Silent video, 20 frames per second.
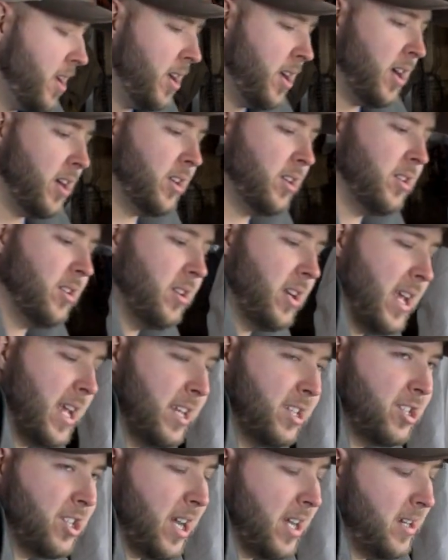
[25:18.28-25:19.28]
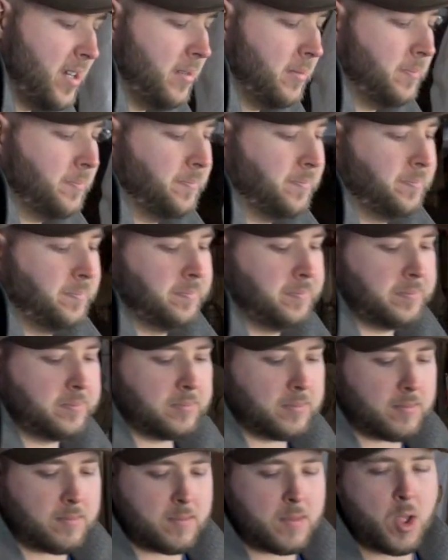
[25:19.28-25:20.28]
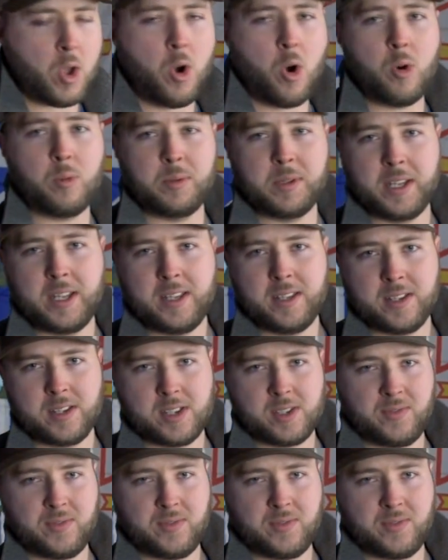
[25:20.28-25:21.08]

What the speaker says: a good edge on it. Hopefully this